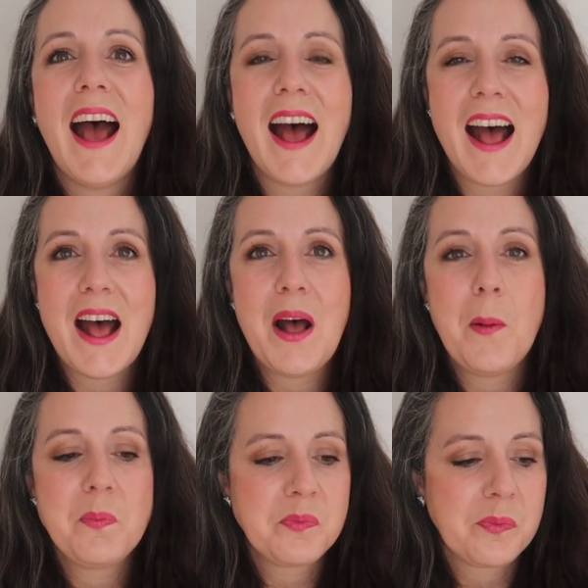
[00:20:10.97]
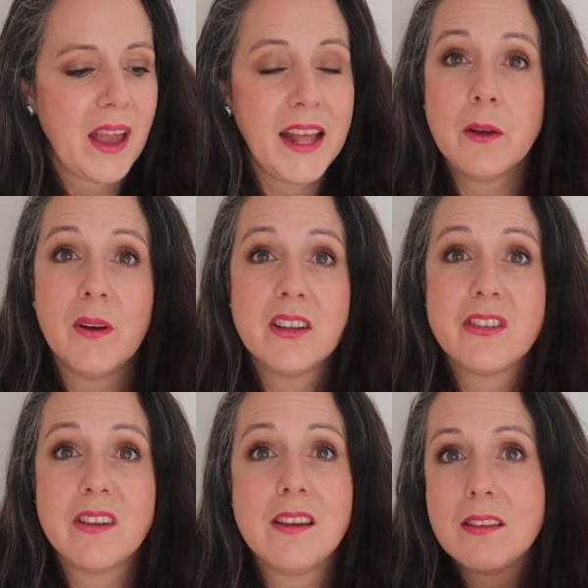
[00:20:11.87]
Um, any
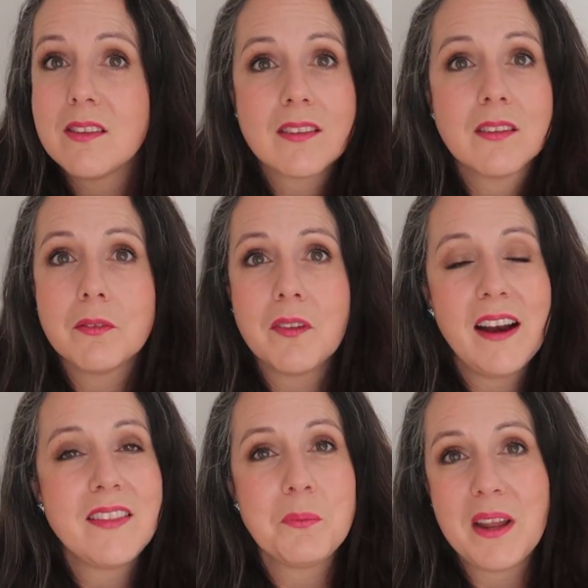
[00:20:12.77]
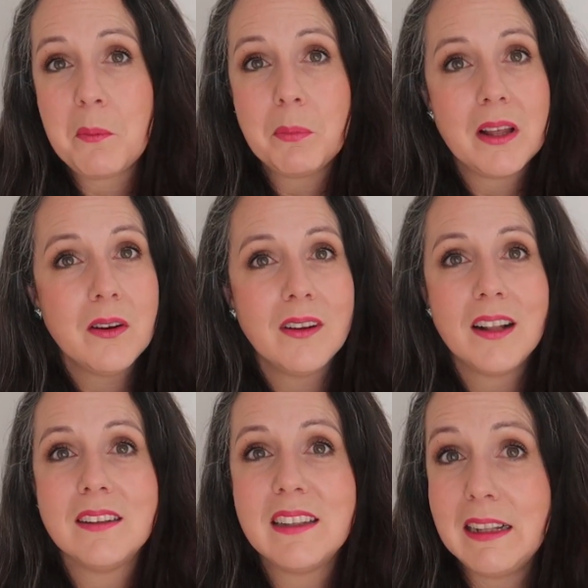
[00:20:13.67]
questions? Fire them down below.
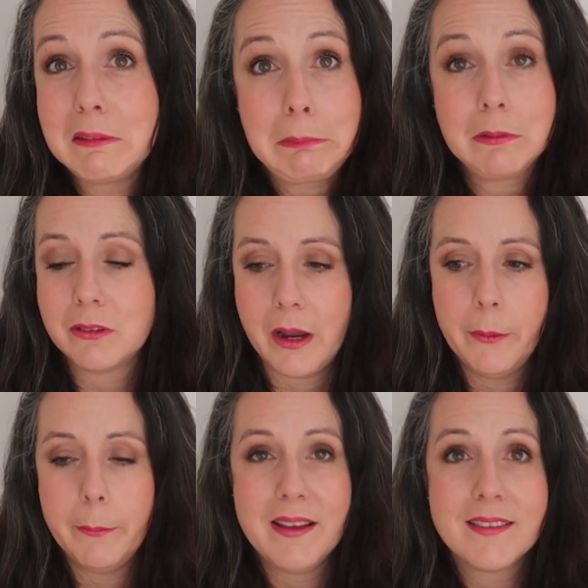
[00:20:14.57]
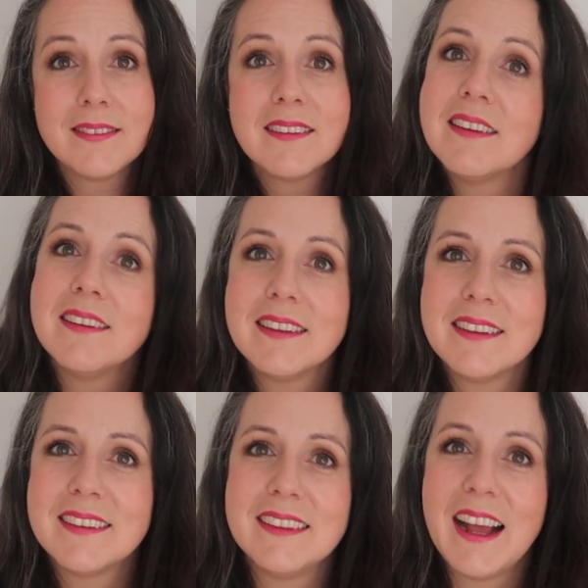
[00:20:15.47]
I'll, I'll try my best to,
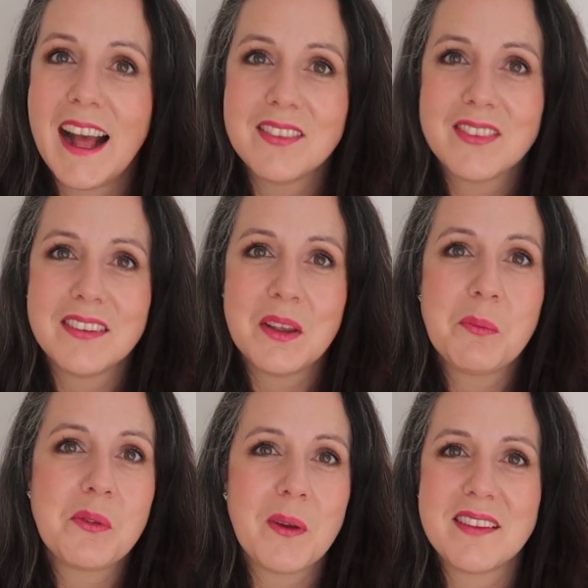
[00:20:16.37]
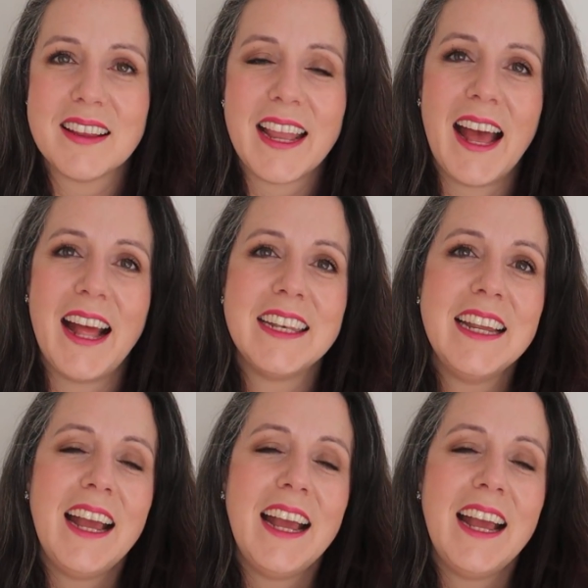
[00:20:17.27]
to answer them as best I can.